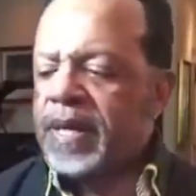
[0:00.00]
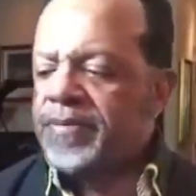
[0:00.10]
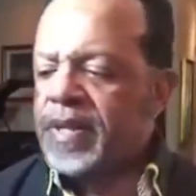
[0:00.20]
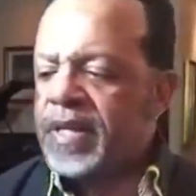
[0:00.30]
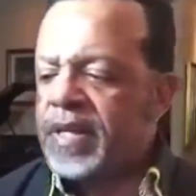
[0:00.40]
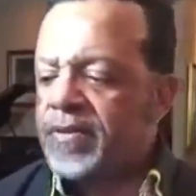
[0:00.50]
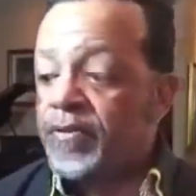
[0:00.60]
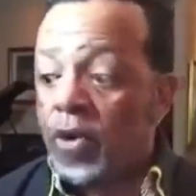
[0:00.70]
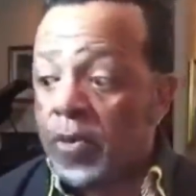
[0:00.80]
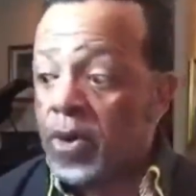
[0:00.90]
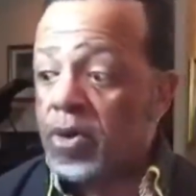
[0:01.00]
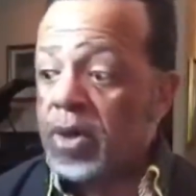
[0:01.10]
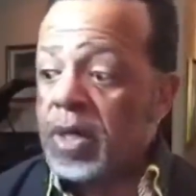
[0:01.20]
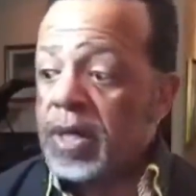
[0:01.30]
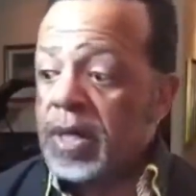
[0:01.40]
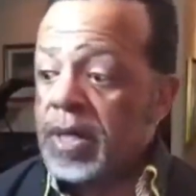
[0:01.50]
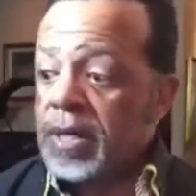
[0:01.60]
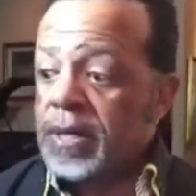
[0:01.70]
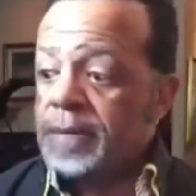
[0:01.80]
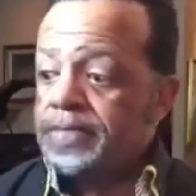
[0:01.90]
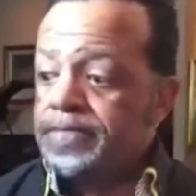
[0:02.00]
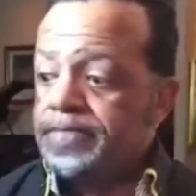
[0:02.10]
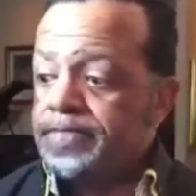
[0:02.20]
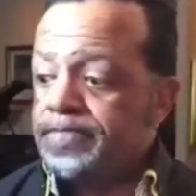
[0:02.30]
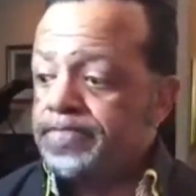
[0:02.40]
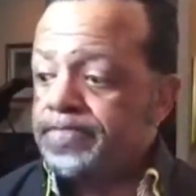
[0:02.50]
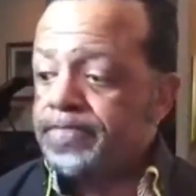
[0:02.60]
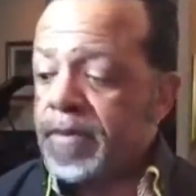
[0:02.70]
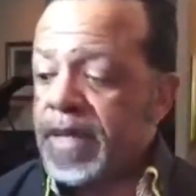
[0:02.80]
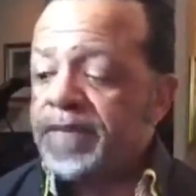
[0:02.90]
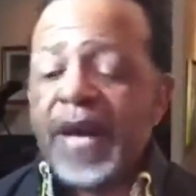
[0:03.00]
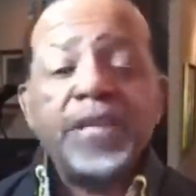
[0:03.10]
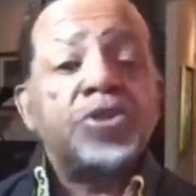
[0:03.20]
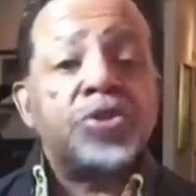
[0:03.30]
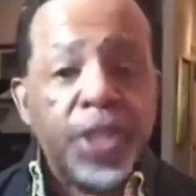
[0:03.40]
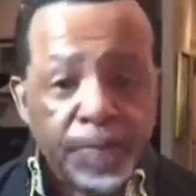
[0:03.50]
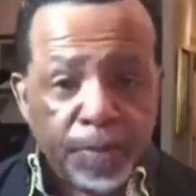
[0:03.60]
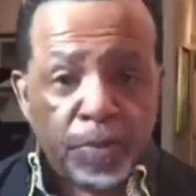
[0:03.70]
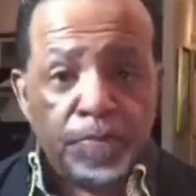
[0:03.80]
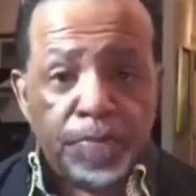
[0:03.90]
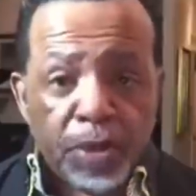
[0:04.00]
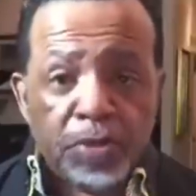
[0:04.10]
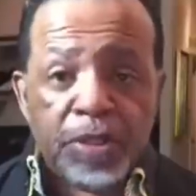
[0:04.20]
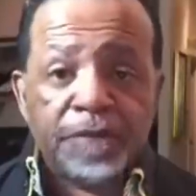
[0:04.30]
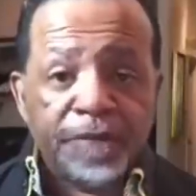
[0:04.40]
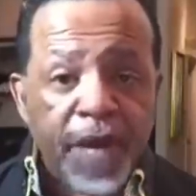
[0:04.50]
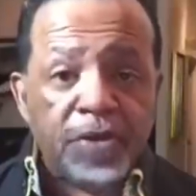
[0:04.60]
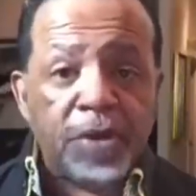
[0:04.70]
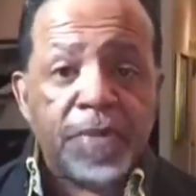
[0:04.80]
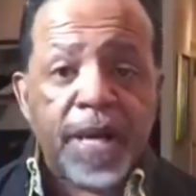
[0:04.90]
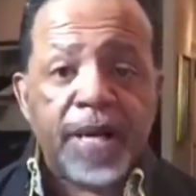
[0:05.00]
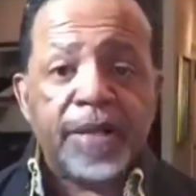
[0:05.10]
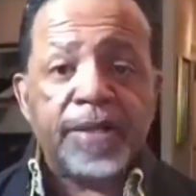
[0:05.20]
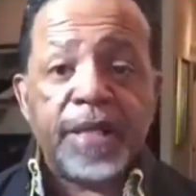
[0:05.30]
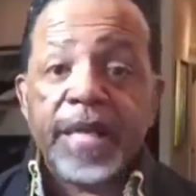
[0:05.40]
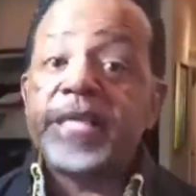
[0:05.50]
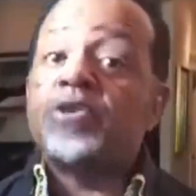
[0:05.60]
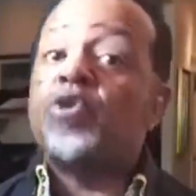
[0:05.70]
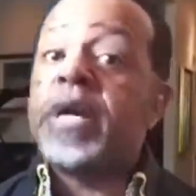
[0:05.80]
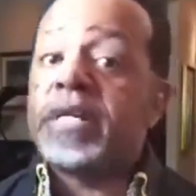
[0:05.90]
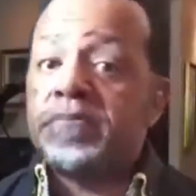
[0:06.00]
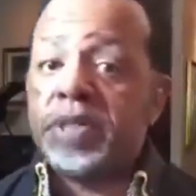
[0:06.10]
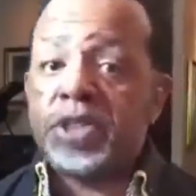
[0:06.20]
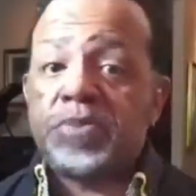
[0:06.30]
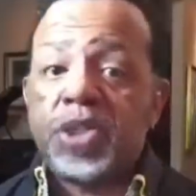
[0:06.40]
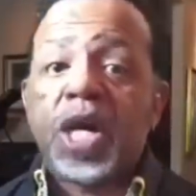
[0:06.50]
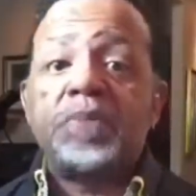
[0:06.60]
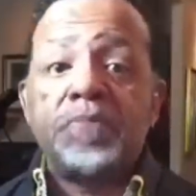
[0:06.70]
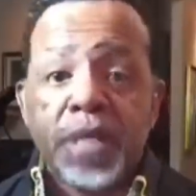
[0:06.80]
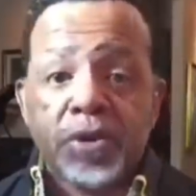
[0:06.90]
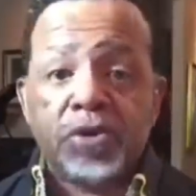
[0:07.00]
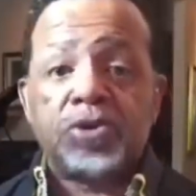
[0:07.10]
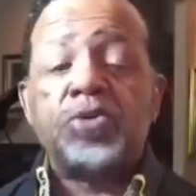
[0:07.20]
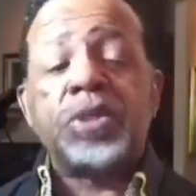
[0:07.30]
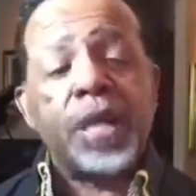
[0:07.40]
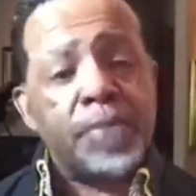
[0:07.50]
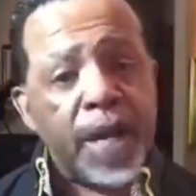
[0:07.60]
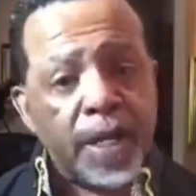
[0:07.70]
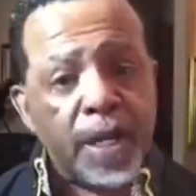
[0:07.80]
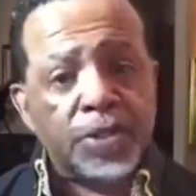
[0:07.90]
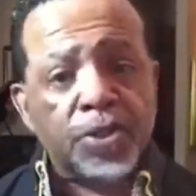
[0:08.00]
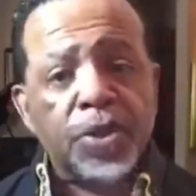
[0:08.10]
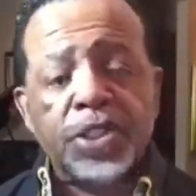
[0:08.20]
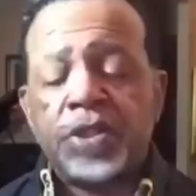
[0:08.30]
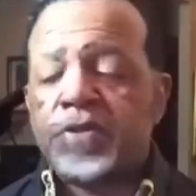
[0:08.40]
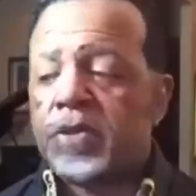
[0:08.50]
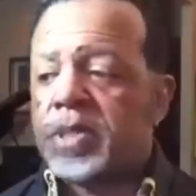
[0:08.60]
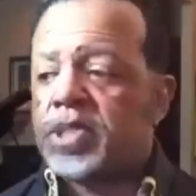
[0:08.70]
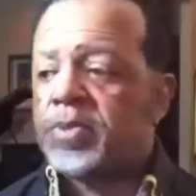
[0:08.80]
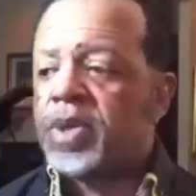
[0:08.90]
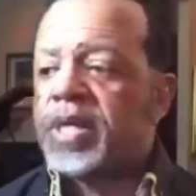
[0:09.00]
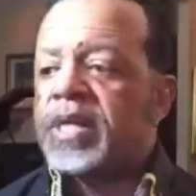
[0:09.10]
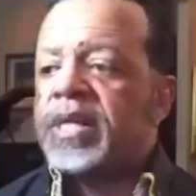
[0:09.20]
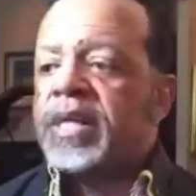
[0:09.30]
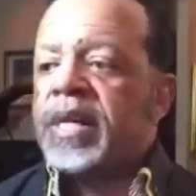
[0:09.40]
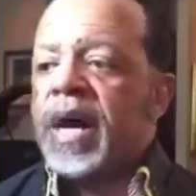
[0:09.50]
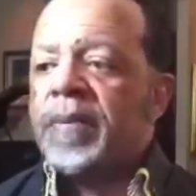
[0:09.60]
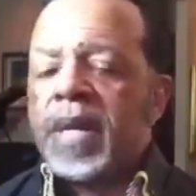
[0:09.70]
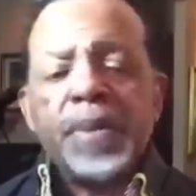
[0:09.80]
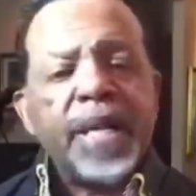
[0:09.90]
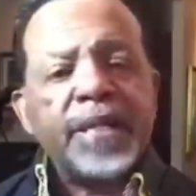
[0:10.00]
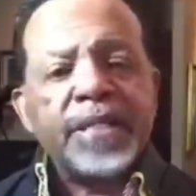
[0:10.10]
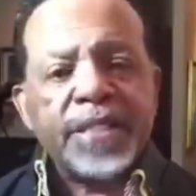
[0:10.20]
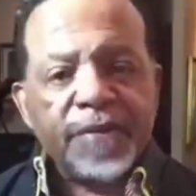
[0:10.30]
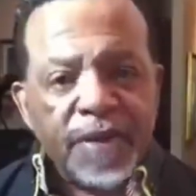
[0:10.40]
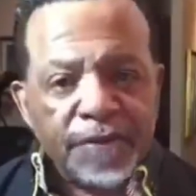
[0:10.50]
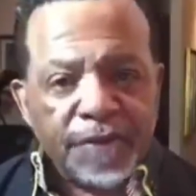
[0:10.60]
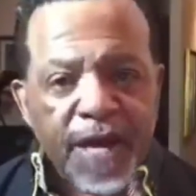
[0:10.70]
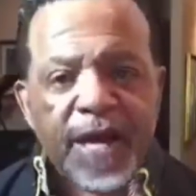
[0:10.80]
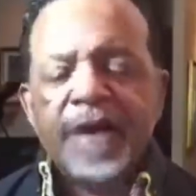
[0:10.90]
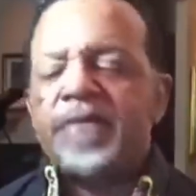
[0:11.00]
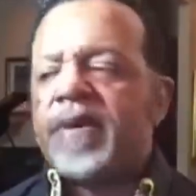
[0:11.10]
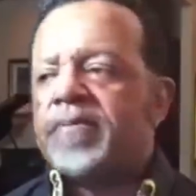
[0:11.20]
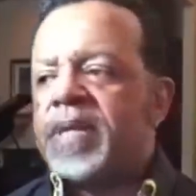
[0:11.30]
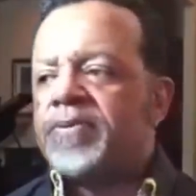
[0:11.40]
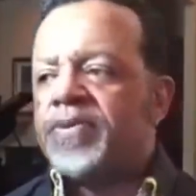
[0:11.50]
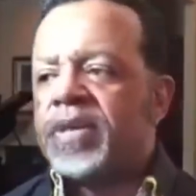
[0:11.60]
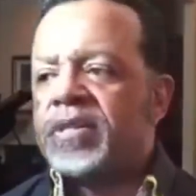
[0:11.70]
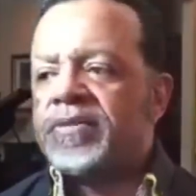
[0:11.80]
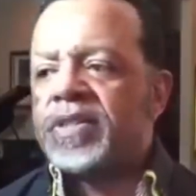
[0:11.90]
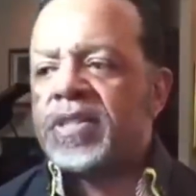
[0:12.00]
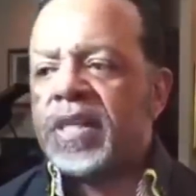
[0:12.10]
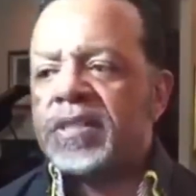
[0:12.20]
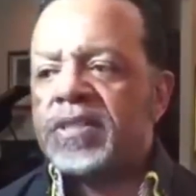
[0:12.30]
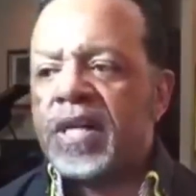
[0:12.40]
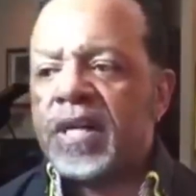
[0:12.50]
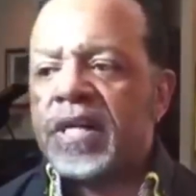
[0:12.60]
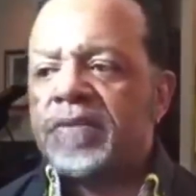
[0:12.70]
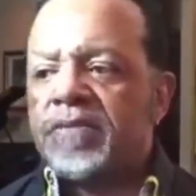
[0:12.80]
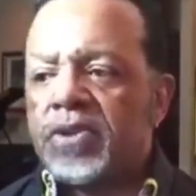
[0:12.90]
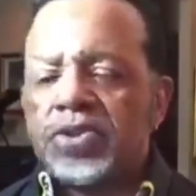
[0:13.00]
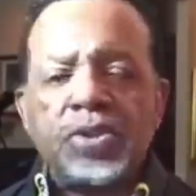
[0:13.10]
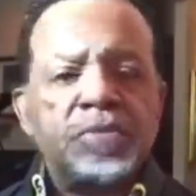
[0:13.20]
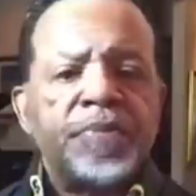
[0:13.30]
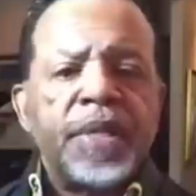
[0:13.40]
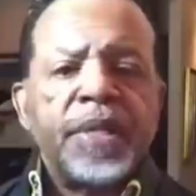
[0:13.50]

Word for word: at the former um, Evangel Temple, built and founded by the late great Bishop John Meares, who was at my consecration for the bishopric. I met him in 1975. I've been a friend of his sons, Donnie and Virgil,